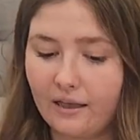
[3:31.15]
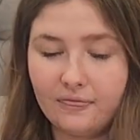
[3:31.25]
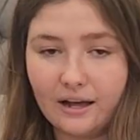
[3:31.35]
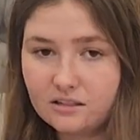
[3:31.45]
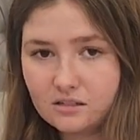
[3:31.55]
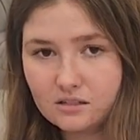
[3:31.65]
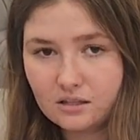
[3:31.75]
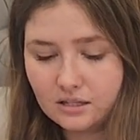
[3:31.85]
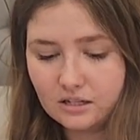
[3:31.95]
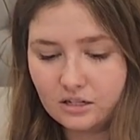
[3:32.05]
And
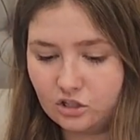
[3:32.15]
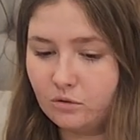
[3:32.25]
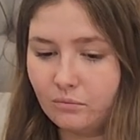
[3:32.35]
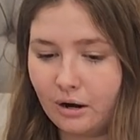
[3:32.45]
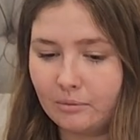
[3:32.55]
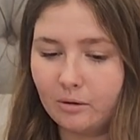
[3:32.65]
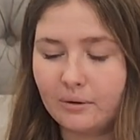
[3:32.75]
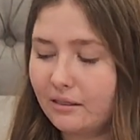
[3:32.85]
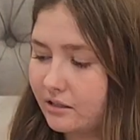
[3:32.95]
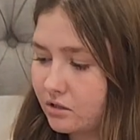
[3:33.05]
that's the addition
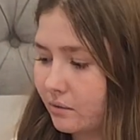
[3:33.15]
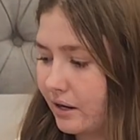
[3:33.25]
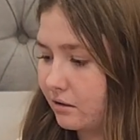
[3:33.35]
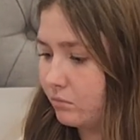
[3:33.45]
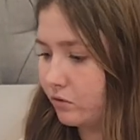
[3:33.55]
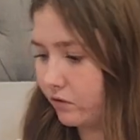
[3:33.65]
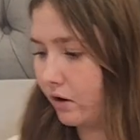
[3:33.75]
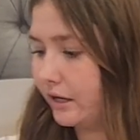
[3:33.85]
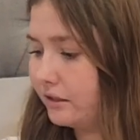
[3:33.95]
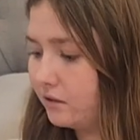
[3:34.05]
problem. And let's go ahead and move
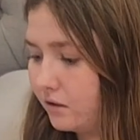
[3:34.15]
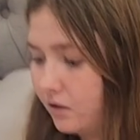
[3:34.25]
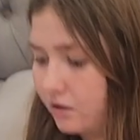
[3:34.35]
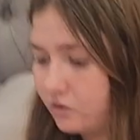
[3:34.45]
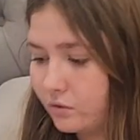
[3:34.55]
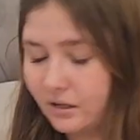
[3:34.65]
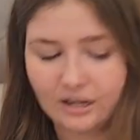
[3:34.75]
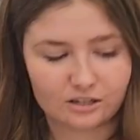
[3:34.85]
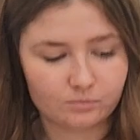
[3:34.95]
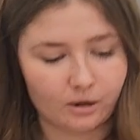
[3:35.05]
on to
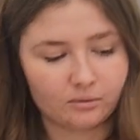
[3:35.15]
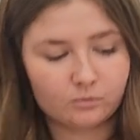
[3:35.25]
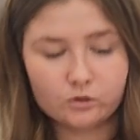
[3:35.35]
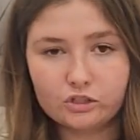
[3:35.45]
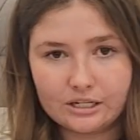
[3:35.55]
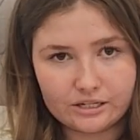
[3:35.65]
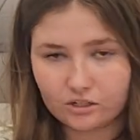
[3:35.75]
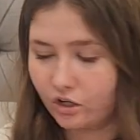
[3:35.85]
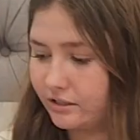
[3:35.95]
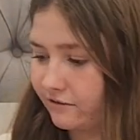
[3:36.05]
the next problem, which
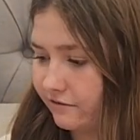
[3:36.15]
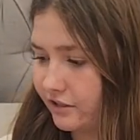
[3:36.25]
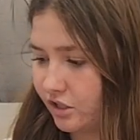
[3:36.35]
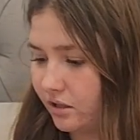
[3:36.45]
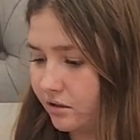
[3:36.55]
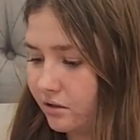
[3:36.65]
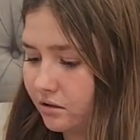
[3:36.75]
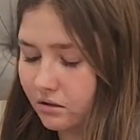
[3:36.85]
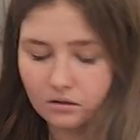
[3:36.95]
is our division.